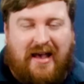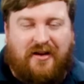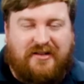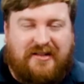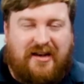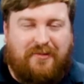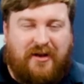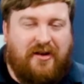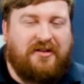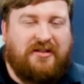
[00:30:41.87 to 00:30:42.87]
our setup,
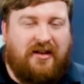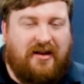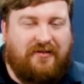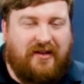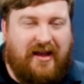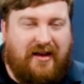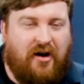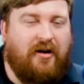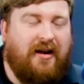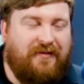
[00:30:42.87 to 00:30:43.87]
there's a lot of like
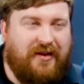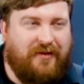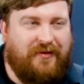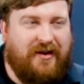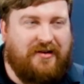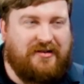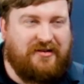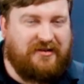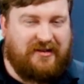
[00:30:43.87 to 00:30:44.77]
RF interference. There's